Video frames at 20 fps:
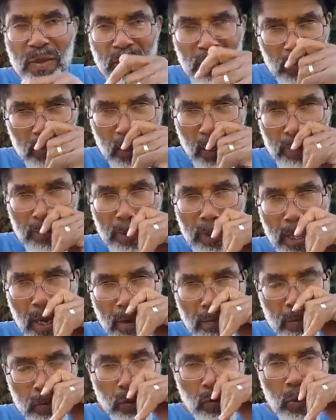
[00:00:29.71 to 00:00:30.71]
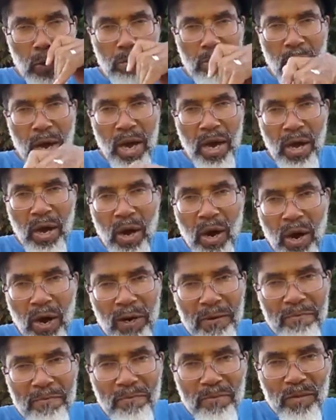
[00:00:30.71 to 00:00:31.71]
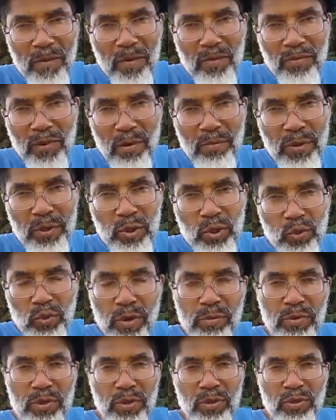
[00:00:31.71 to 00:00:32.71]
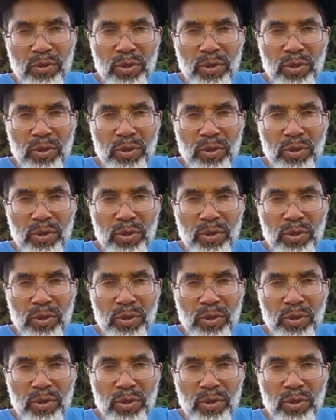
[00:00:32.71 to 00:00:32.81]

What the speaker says: something that was on my heart from the scriptures.